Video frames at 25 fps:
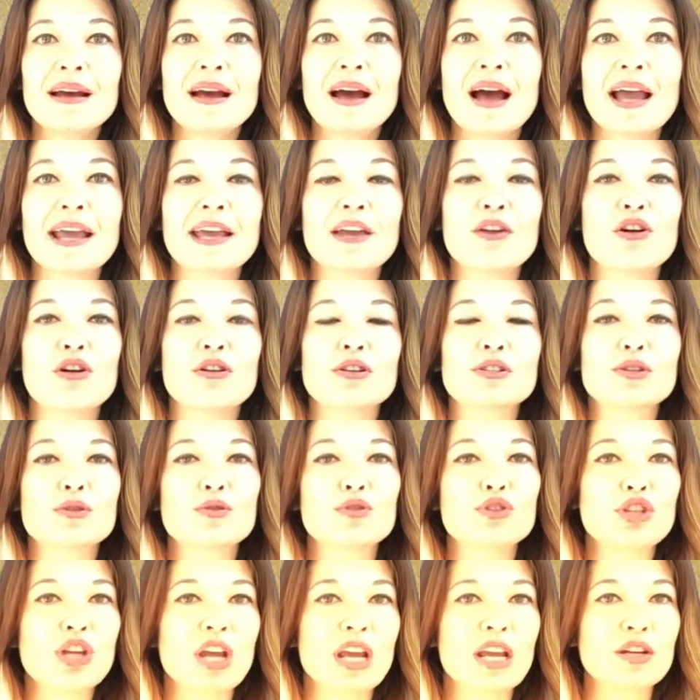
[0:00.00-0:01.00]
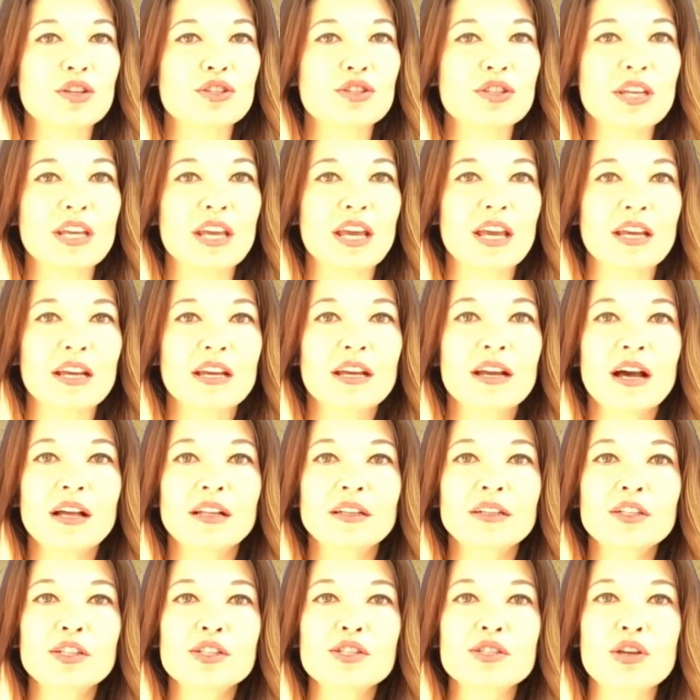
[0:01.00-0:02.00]
I can also change the ink
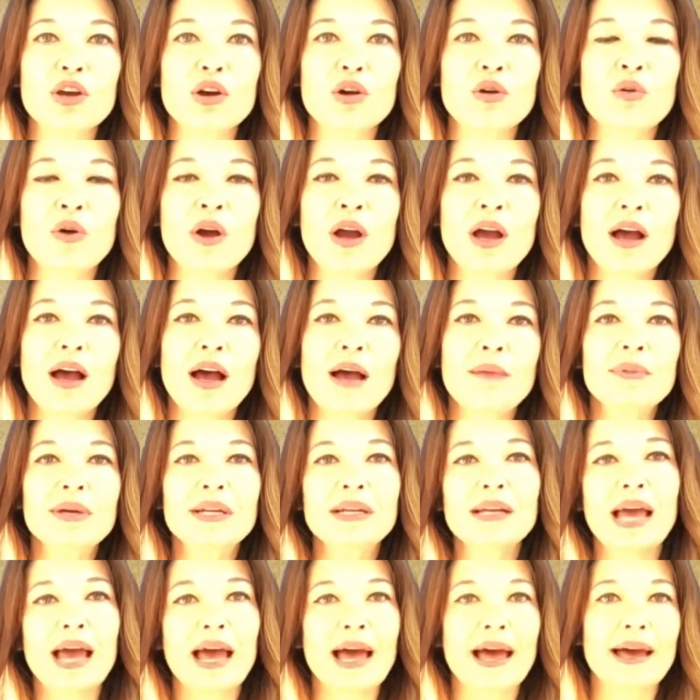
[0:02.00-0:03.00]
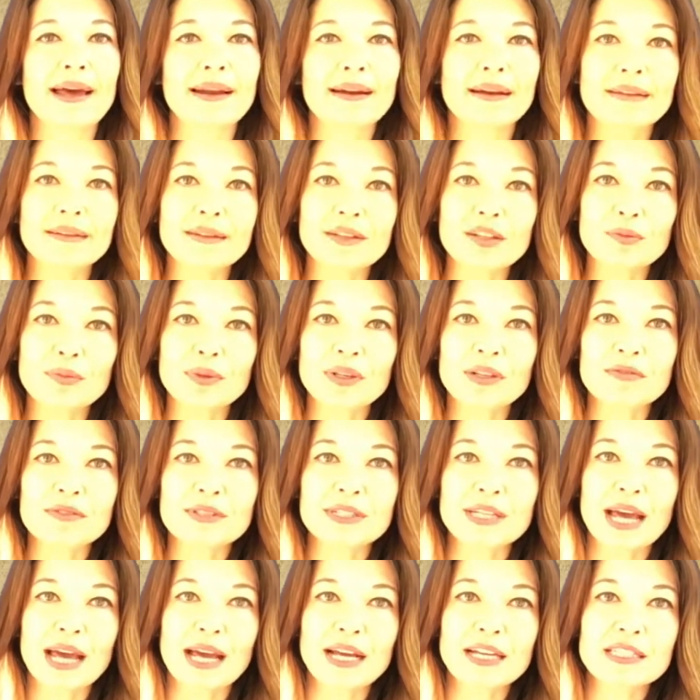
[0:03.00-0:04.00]
color, so I'm going to add a little bit of
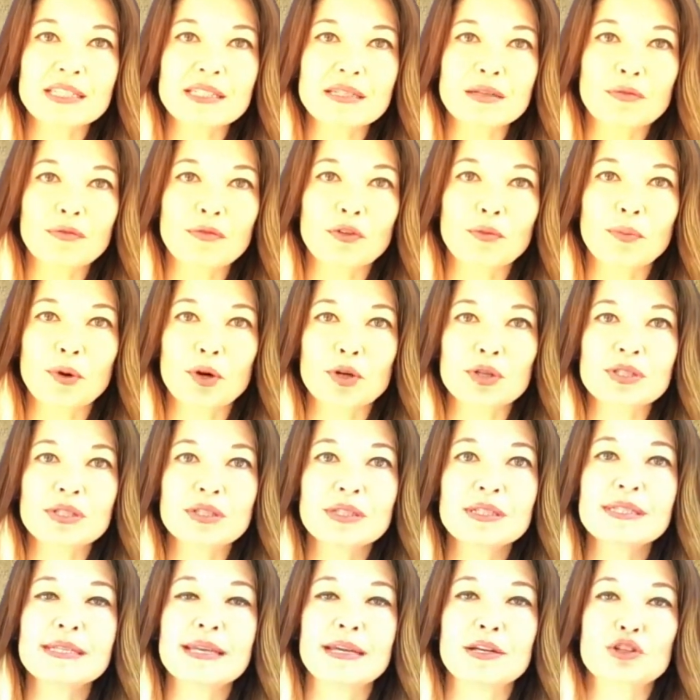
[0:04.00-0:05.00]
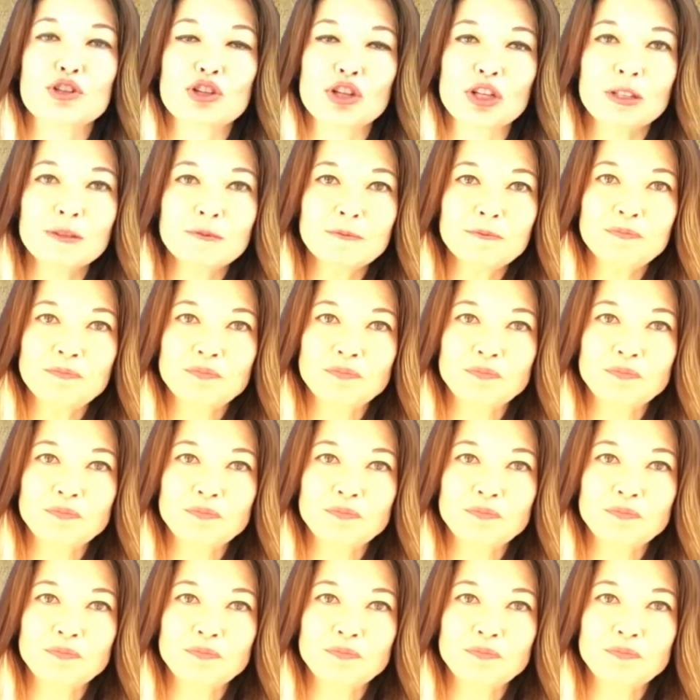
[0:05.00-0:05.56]
text for personalization.